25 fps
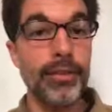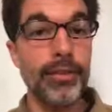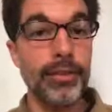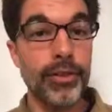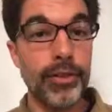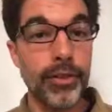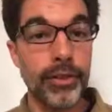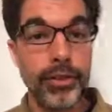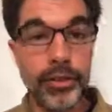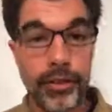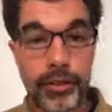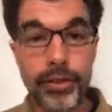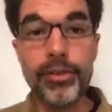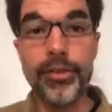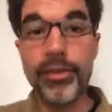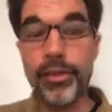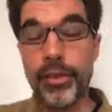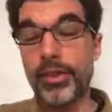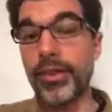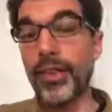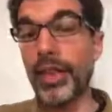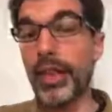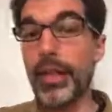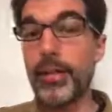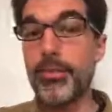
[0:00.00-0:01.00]
so
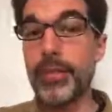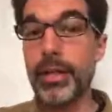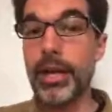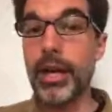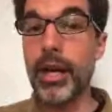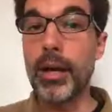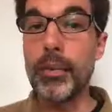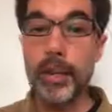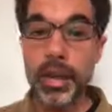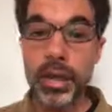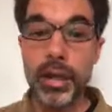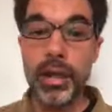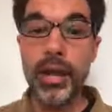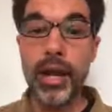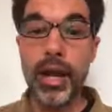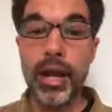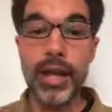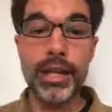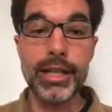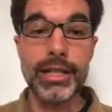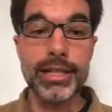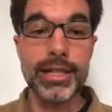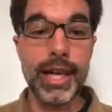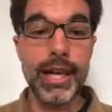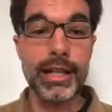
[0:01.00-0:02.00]
that they can become young
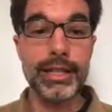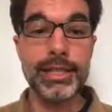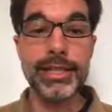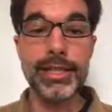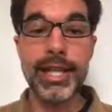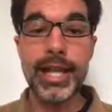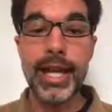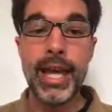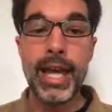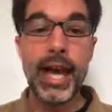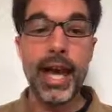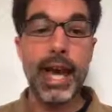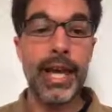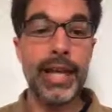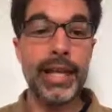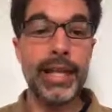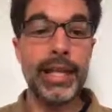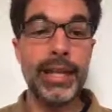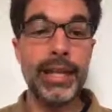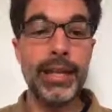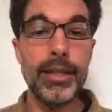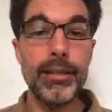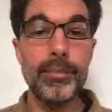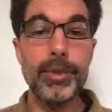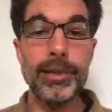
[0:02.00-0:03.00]
architects. And
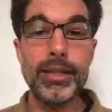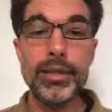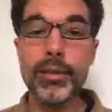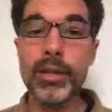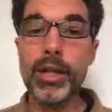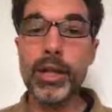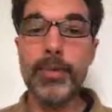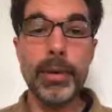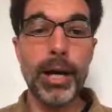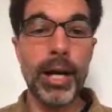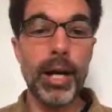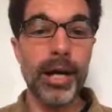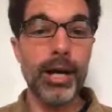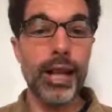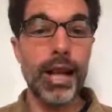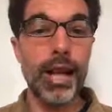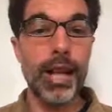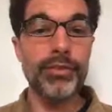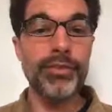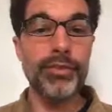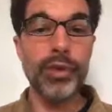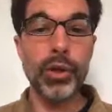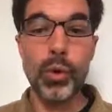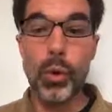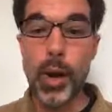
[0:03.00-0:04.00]
he's been doing a
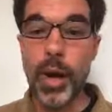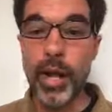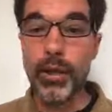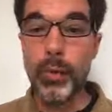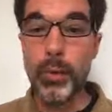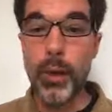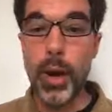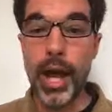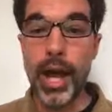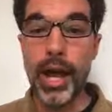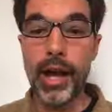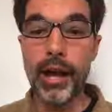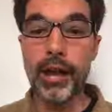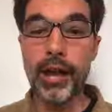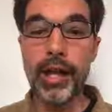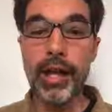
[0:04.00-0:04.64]
podcast for quite a while,